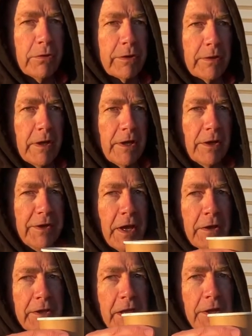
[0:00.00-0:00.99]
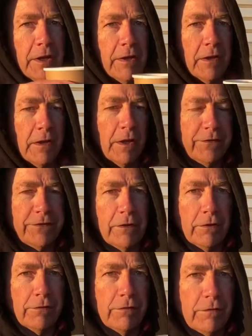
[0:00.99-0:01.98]
and I don't get it, it's
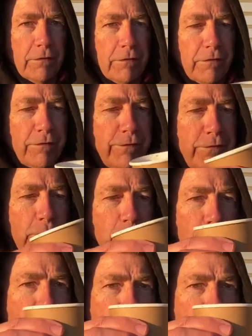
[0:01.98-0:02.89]
not full to